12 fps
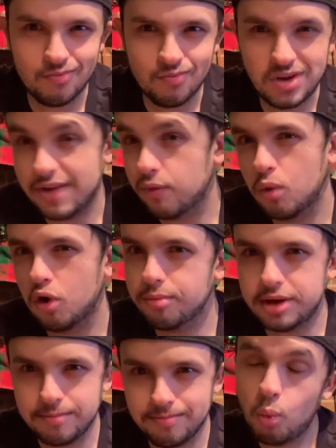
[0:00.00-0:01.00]
Never will
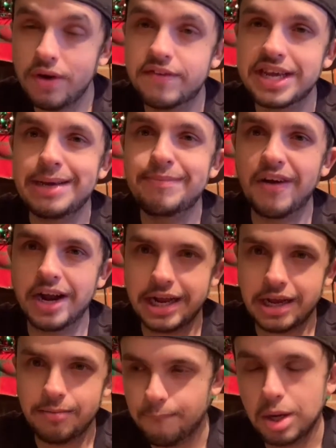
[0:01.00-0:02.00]
be. We have to keep fighting.
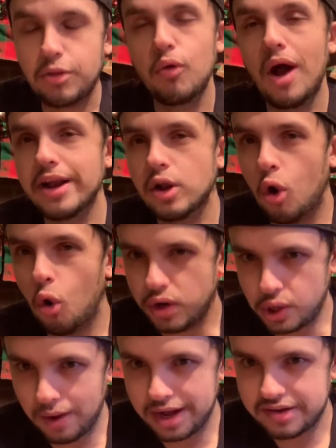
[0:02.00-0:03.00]
But throughout the whole
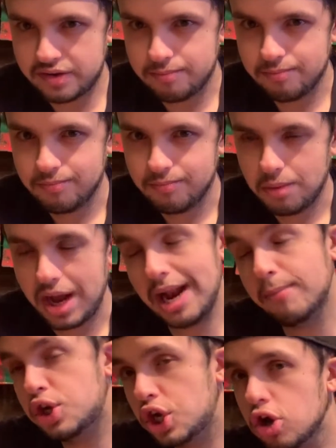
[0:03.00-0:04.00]
US, and I'm
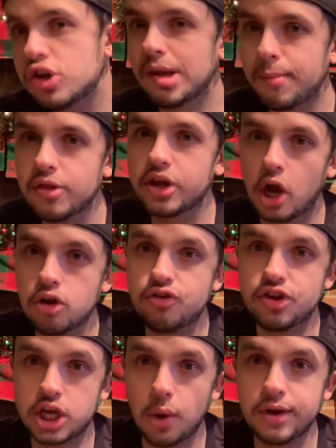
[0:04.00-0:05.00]
sure some other countries
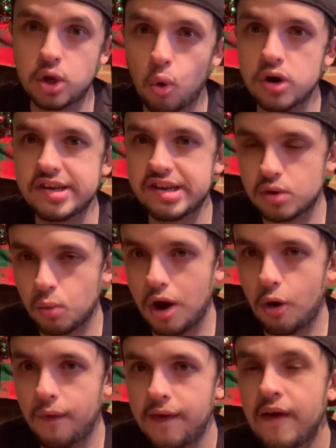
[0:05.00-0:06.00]
are going towards this as
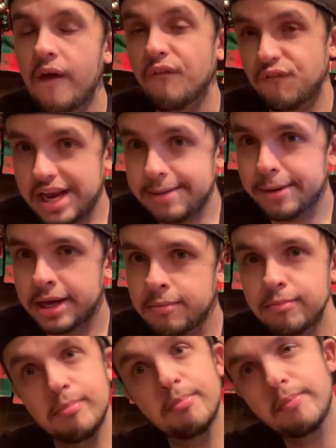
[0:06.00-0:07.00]
well, vaping
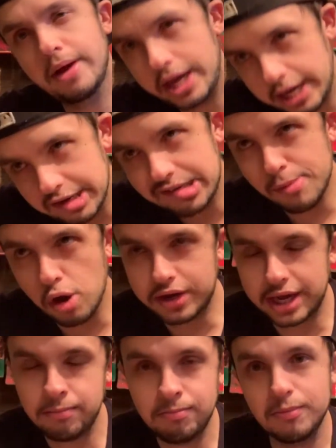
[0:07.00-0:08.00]
and
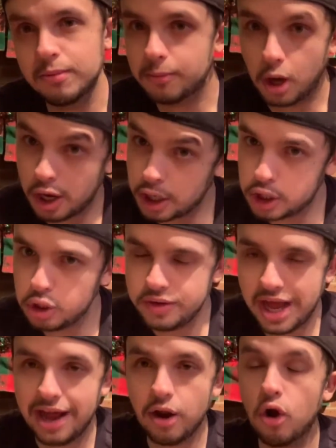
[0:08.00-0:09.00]
smoking, gotta include
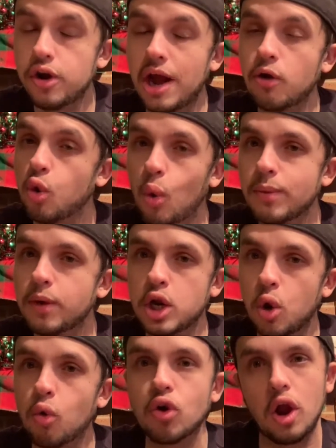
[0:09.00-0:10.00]
that, are now 21 and
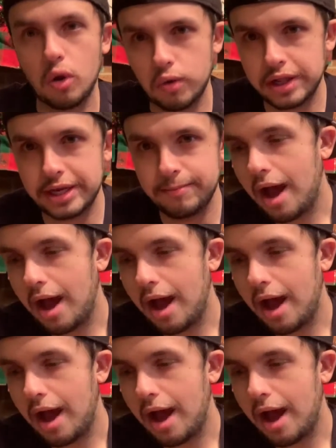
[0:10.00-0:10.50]
older only.